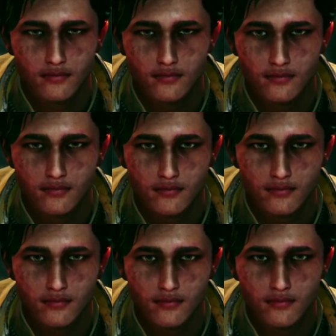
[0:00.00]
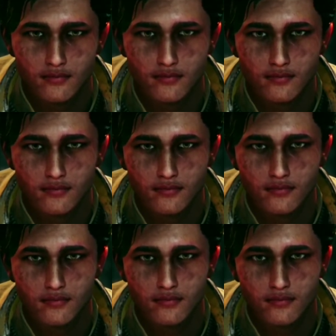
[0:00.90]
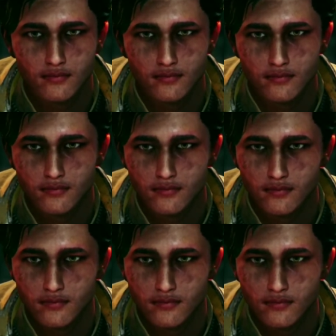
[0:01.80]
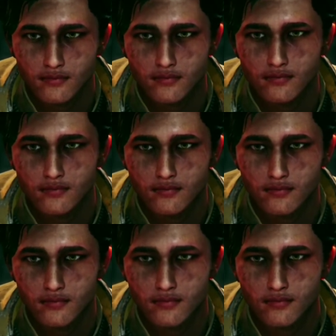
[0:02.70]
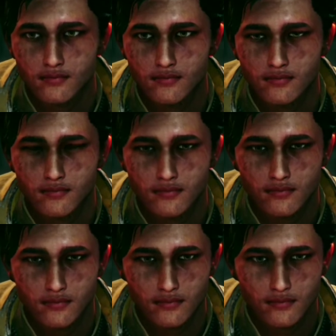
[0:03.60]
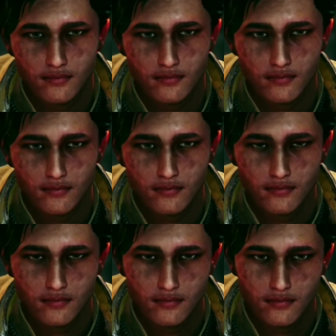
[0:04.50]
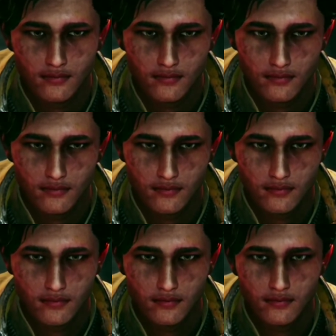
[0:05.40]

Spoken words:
(no one is talking)